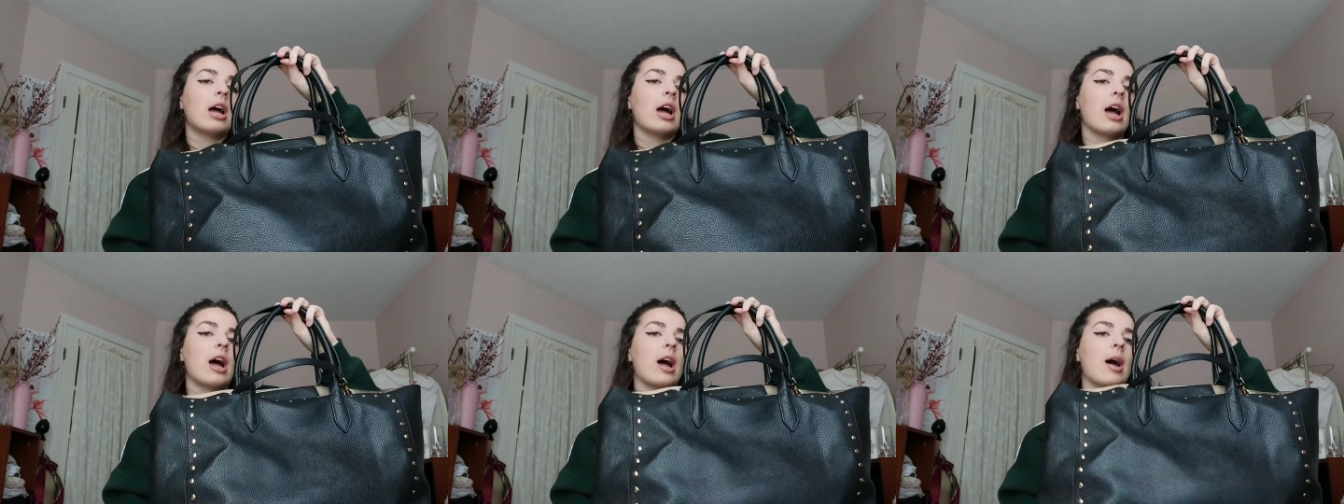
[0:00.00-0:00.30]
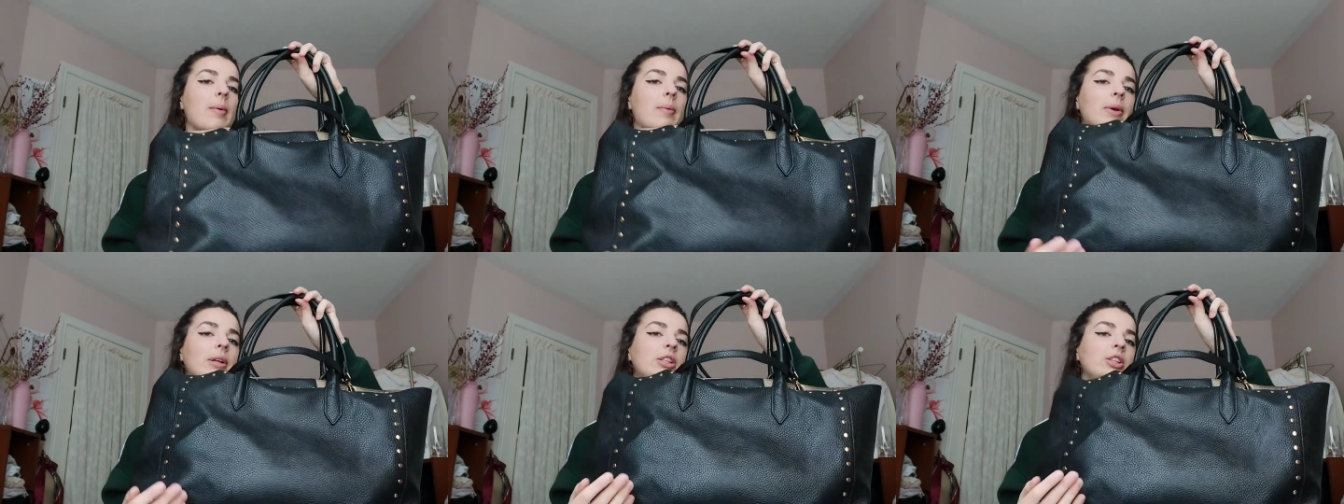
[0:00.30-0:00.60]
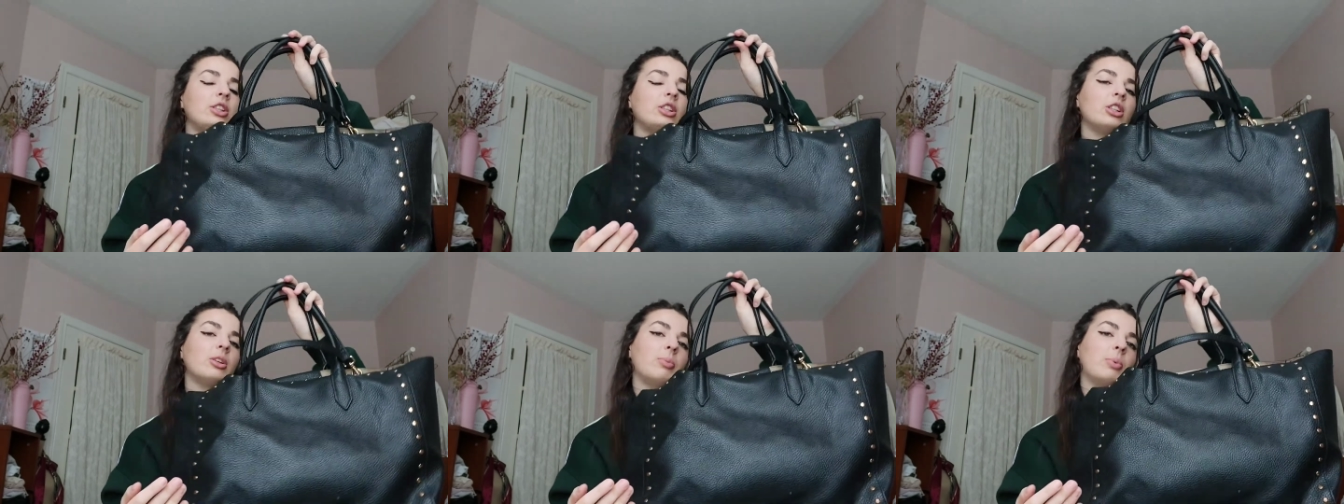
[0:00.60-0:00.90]
Um, and
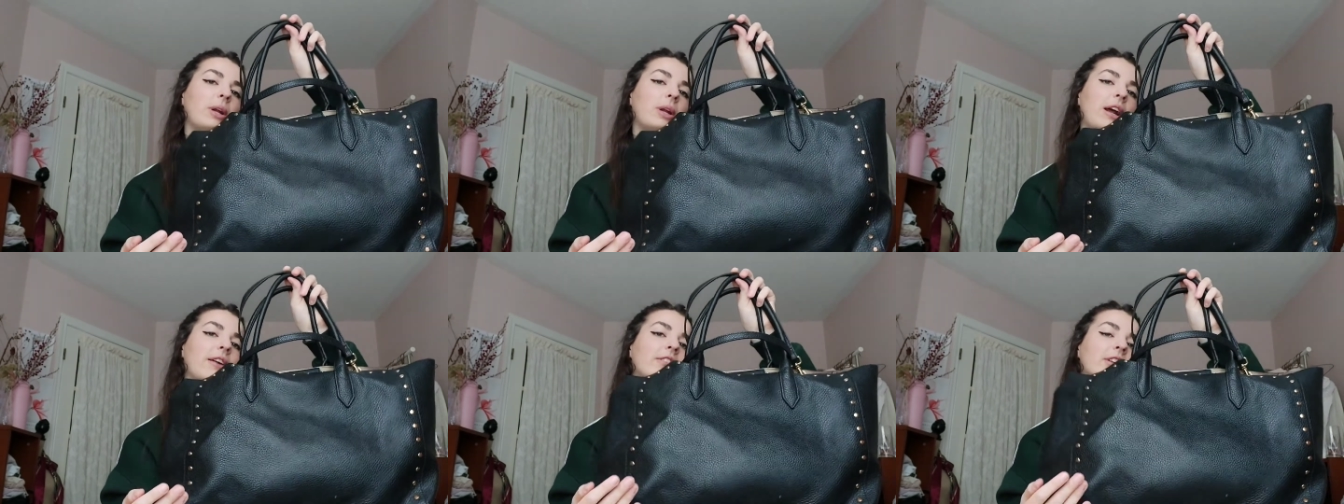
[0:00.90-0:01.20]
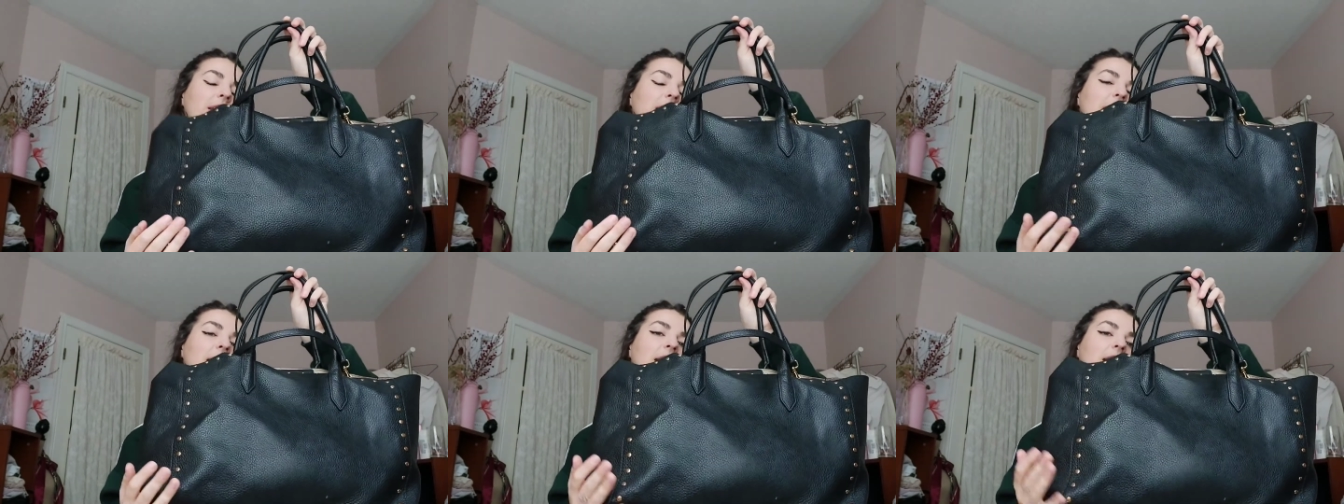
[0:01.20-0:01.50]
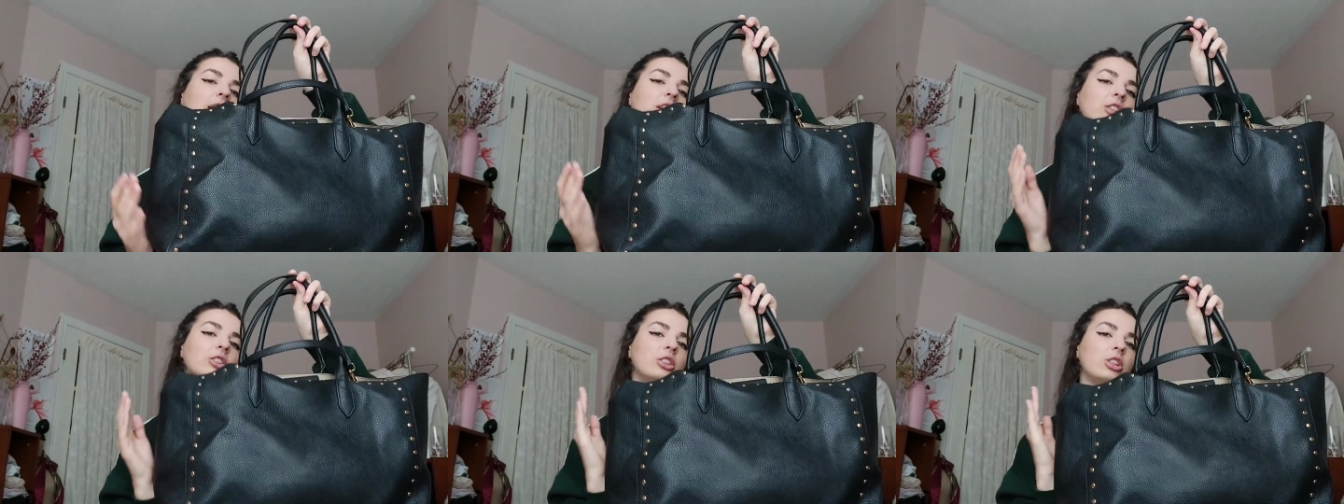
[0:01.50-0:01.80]
you can just put everything in
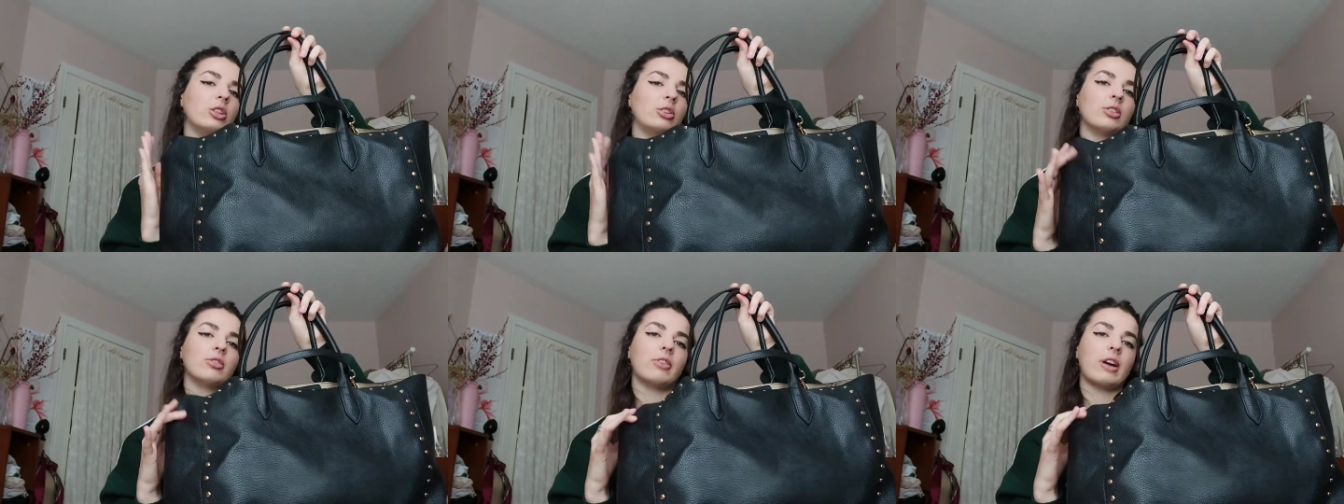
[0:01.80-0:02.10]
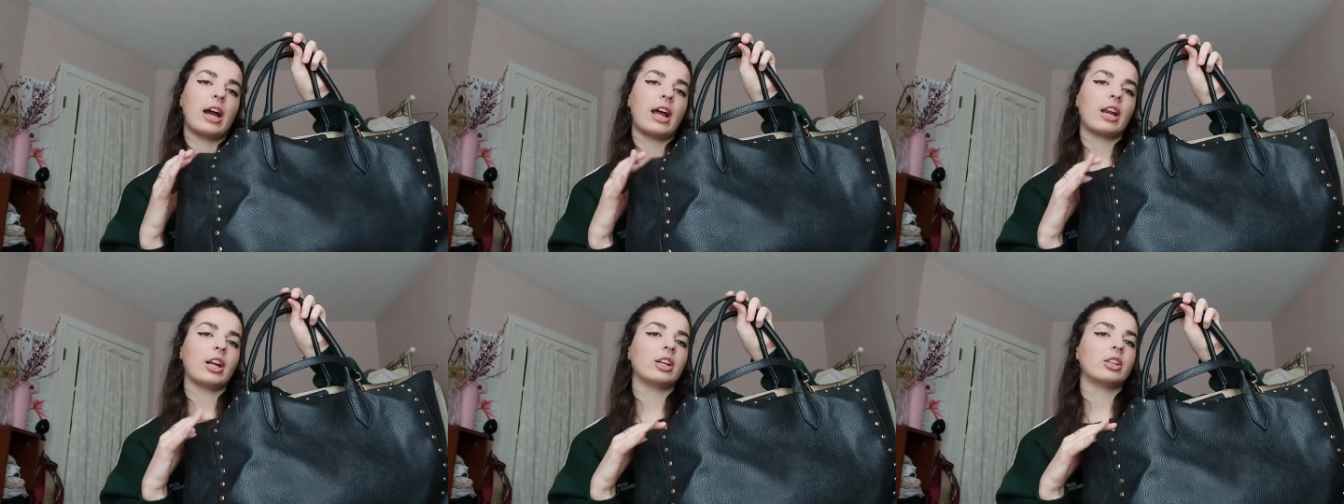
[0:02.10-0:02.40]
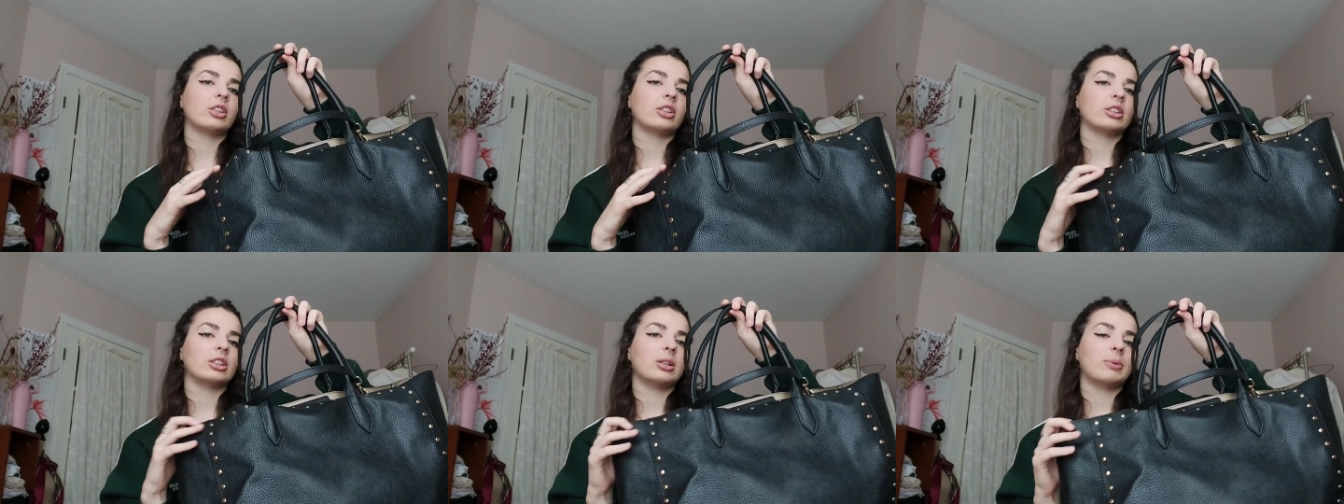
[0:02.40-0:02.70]
it. There's no dividers
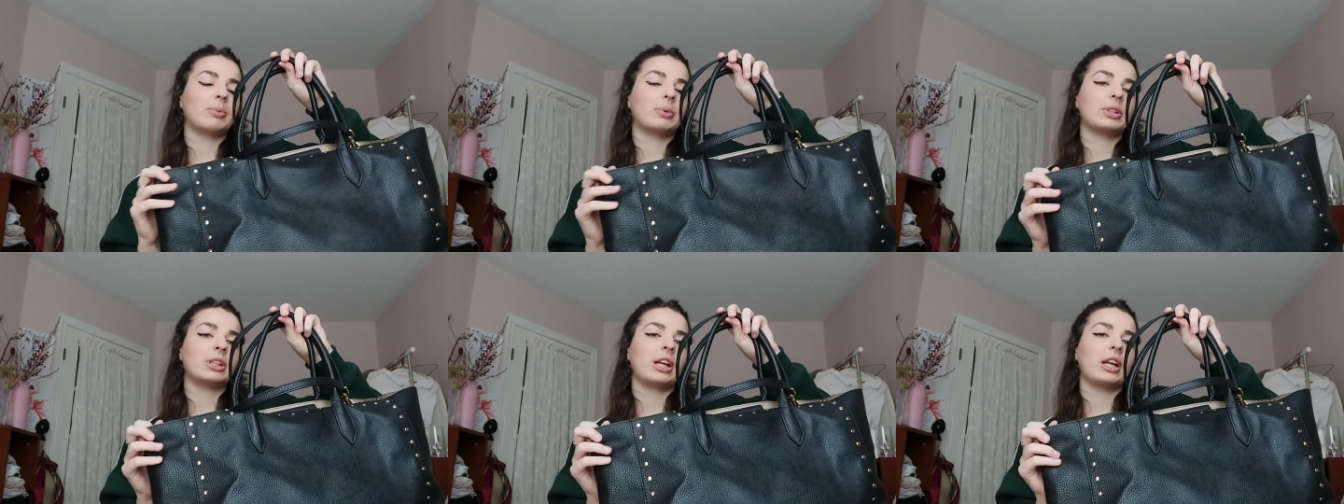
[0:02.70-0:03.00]
or zippers or